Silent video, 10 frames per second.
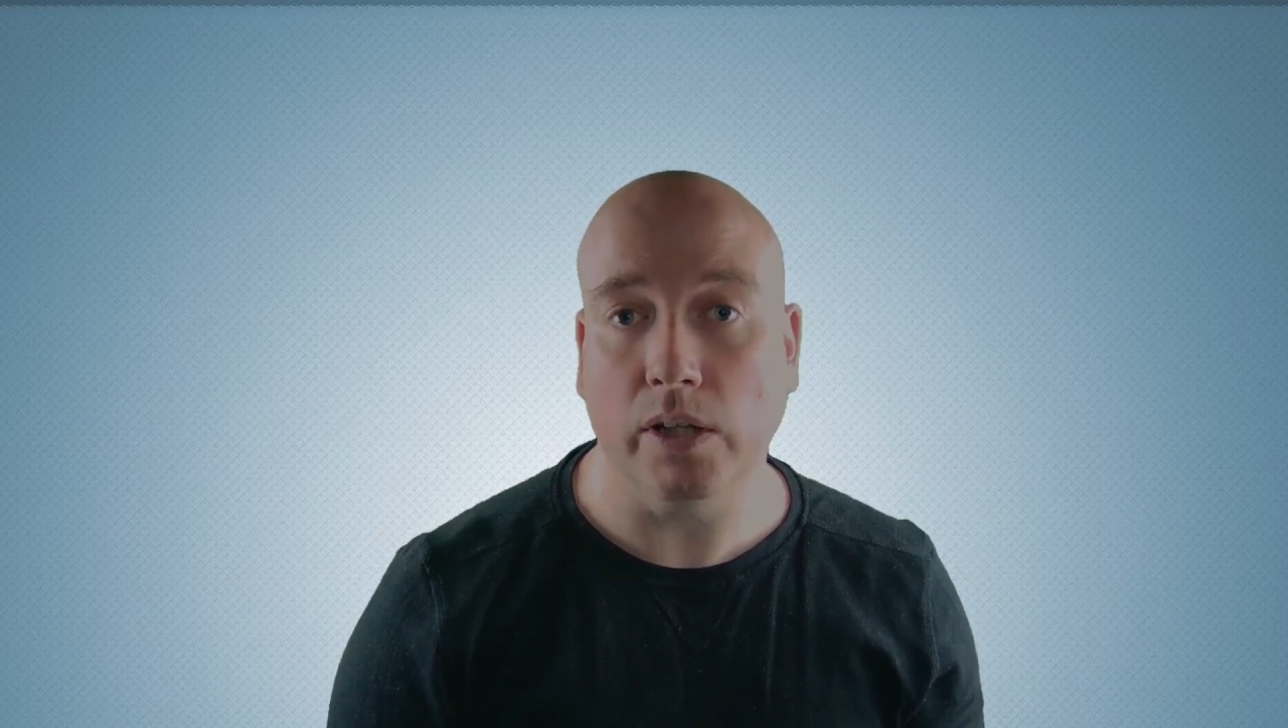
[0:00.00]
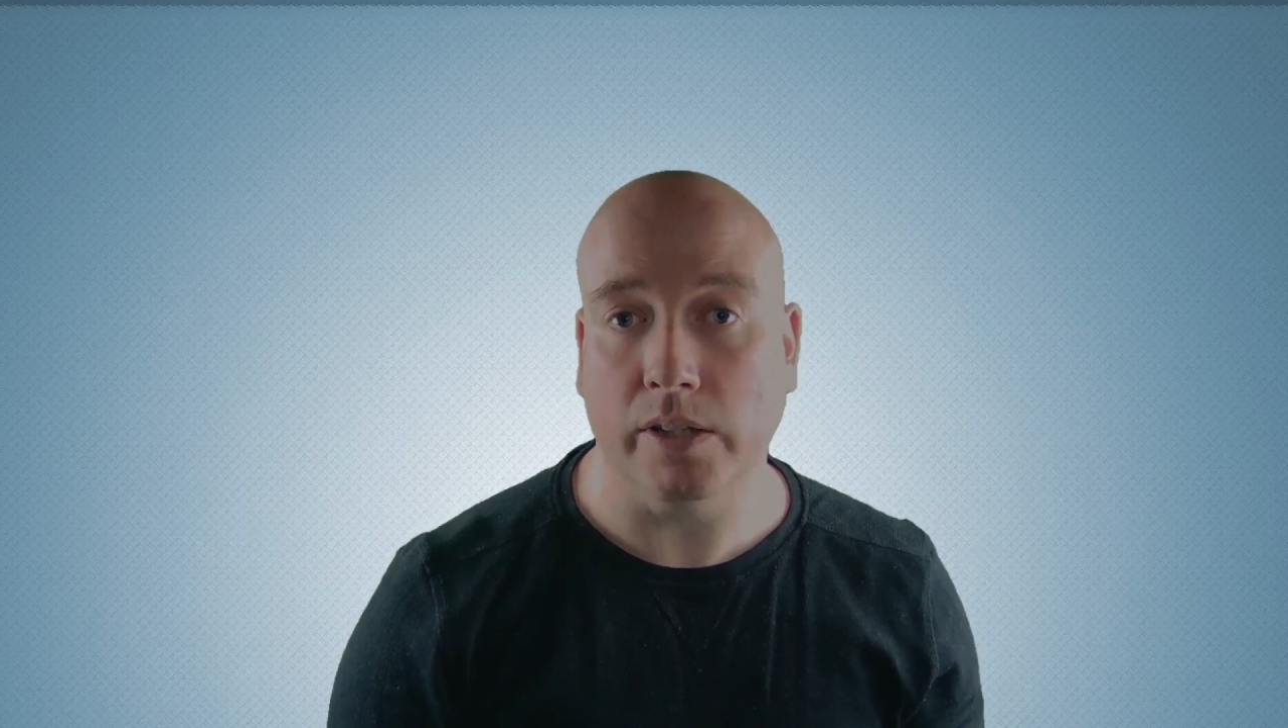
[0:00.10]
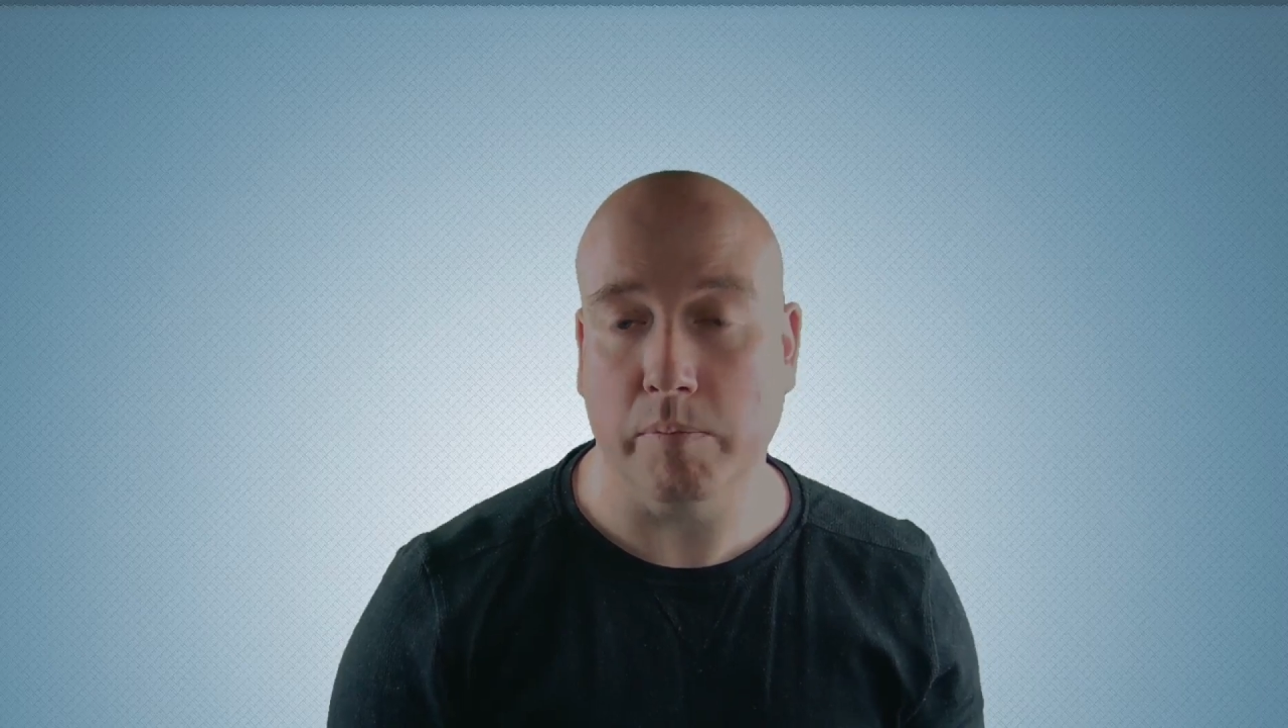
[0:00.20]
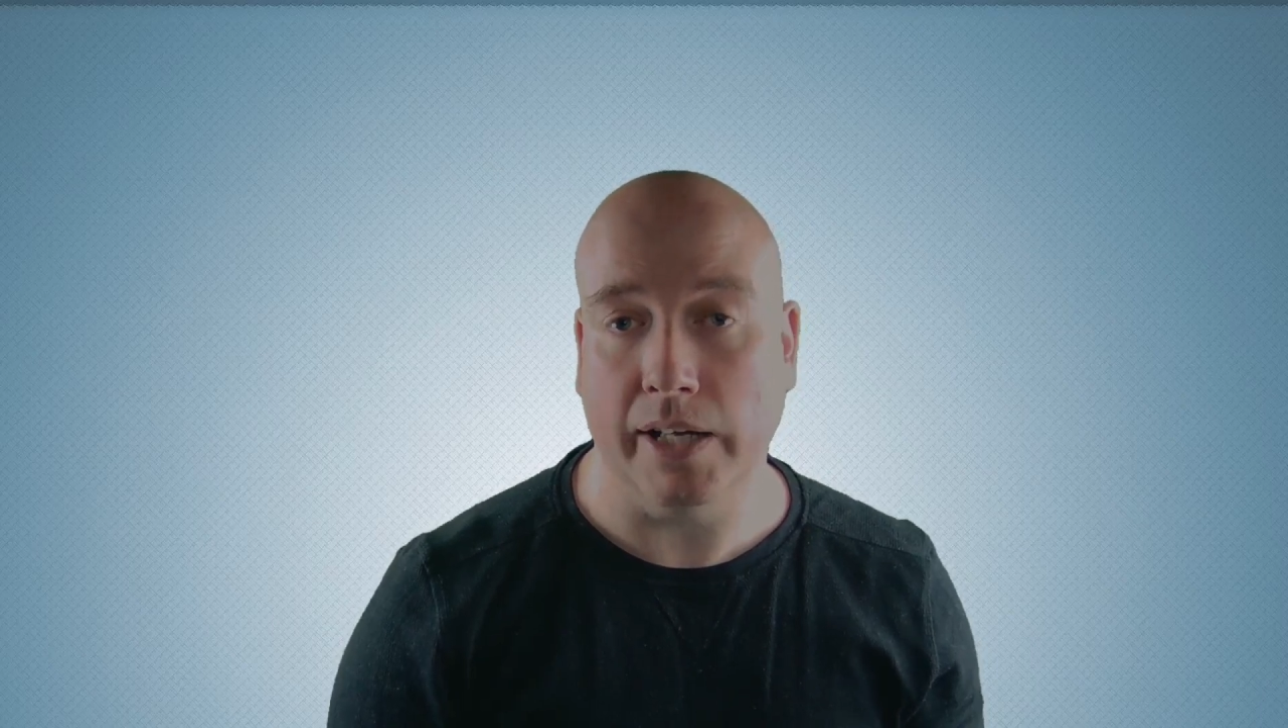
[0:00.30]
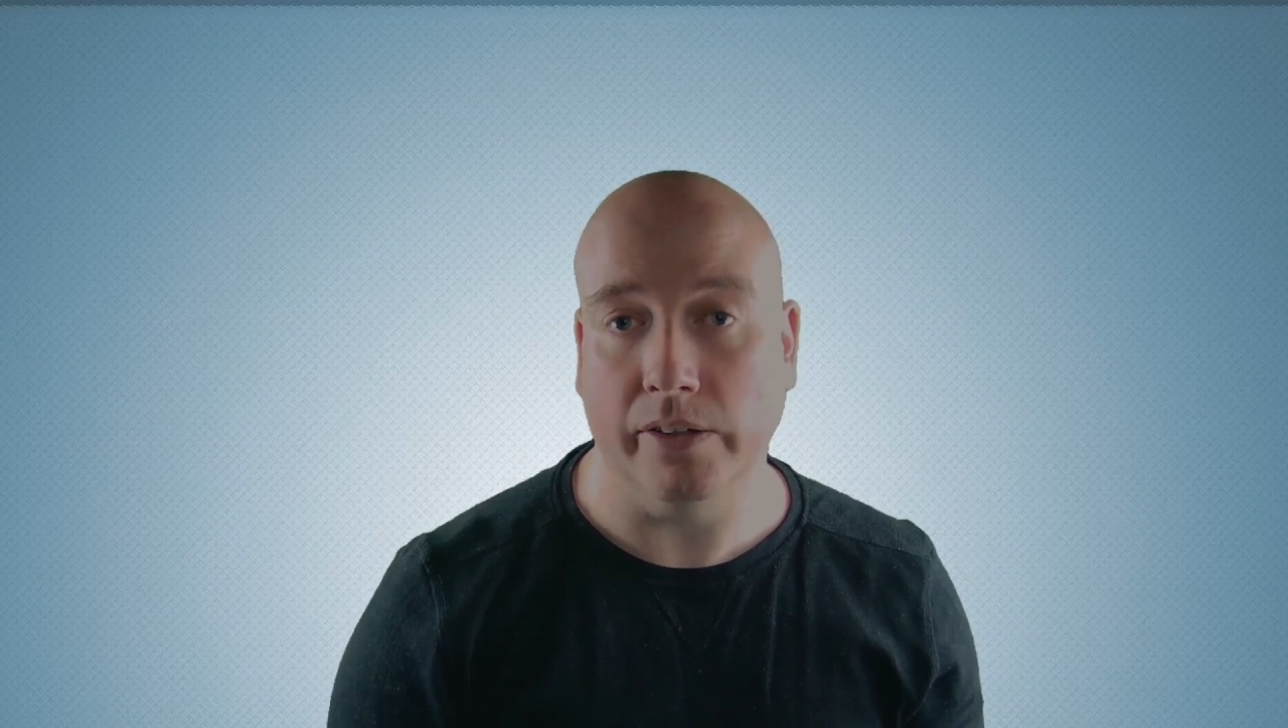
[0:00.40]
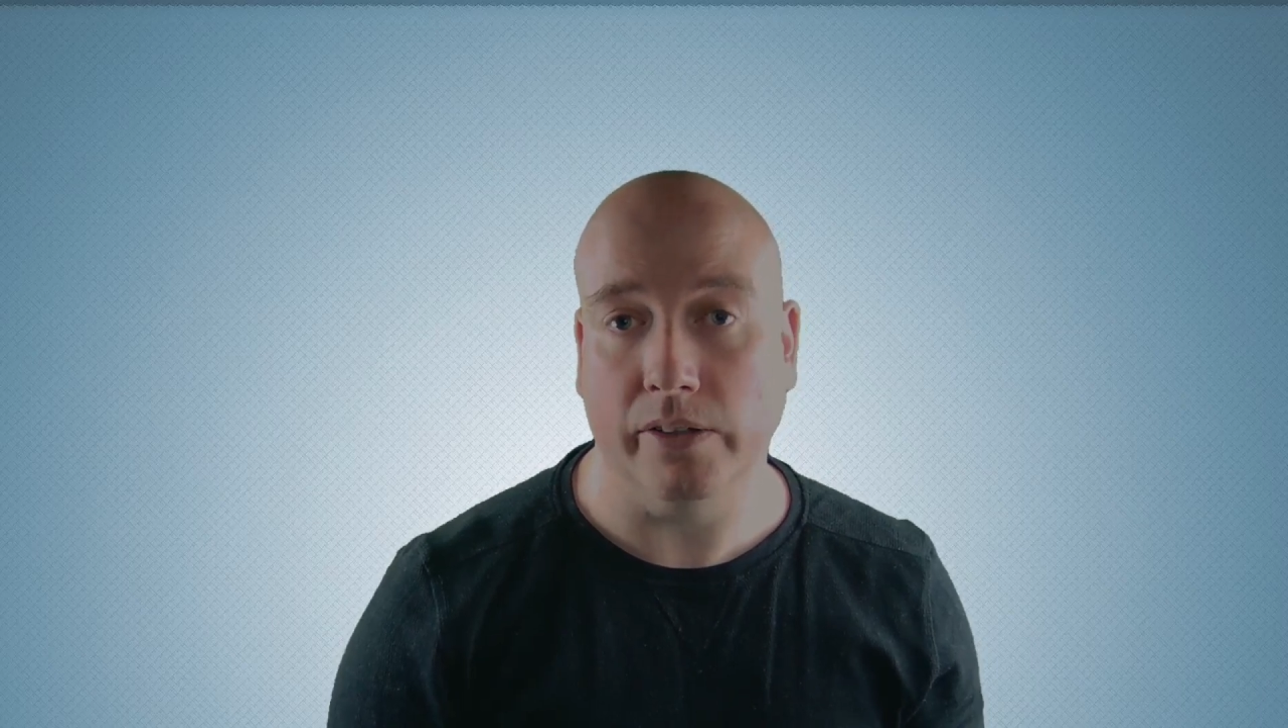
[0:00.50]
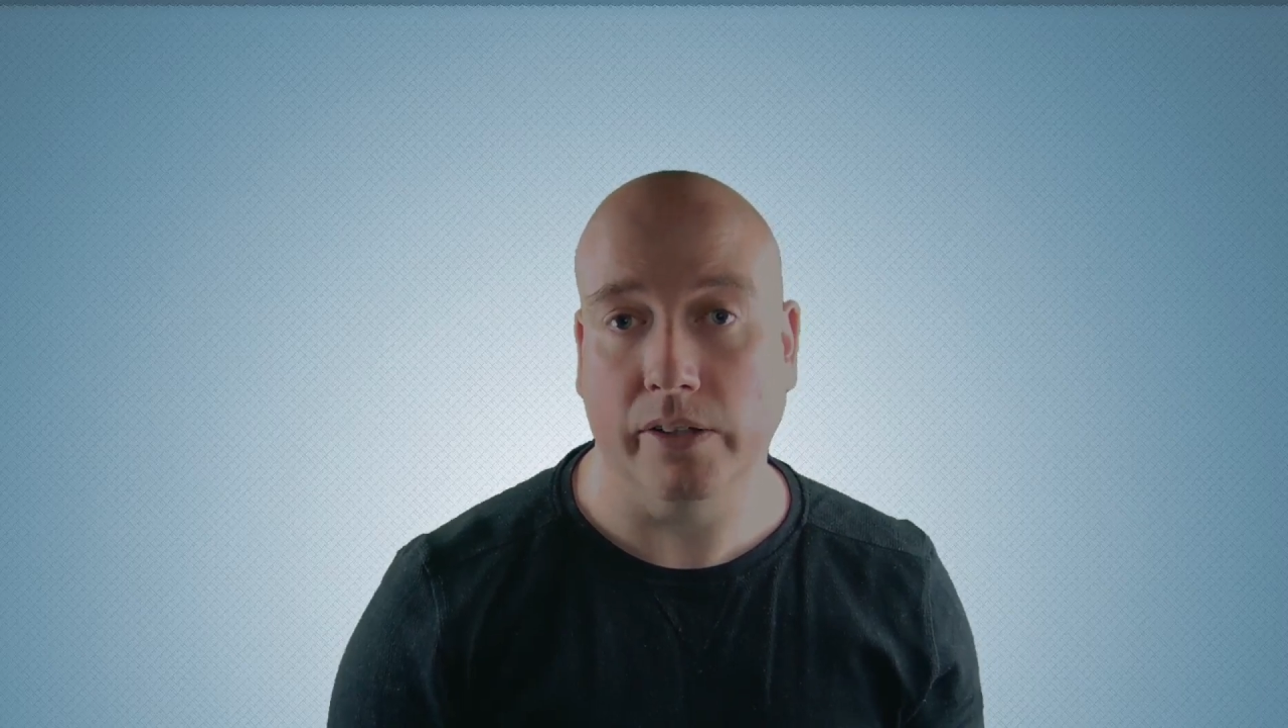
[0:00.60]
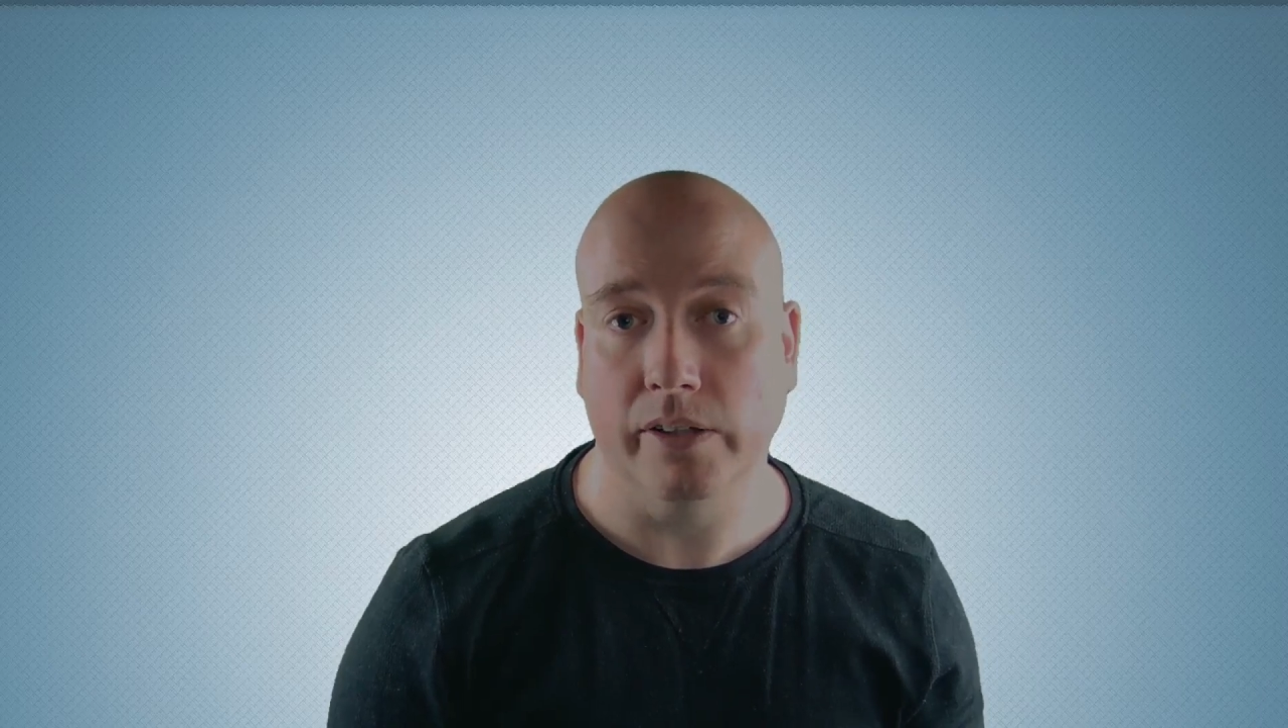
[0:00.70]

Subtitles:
demand,